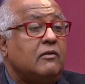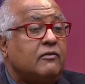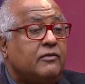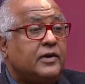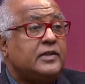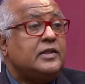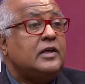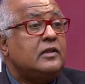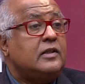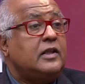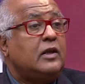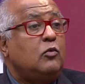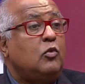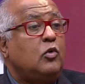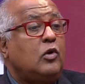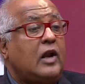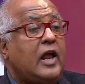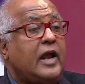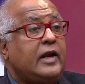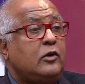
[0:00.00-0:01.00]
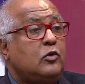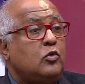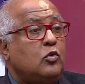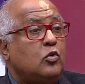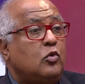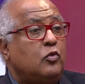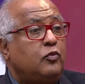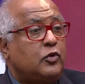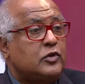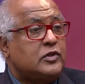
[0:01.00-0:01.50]
whether they would like to
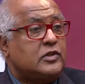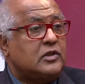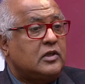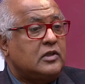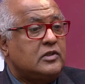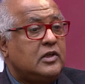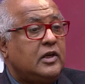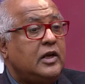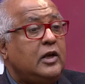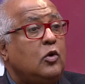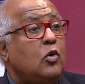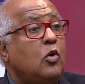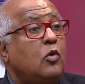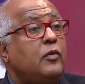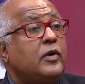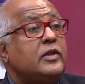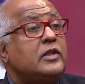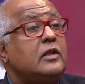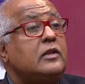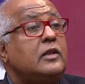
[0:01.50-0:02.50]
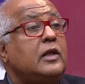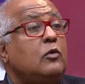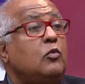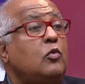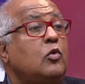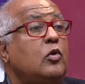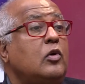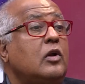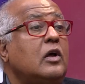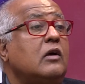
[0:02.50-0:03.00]
go for surgery or whether they
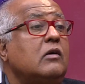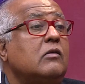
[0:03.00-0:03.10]
would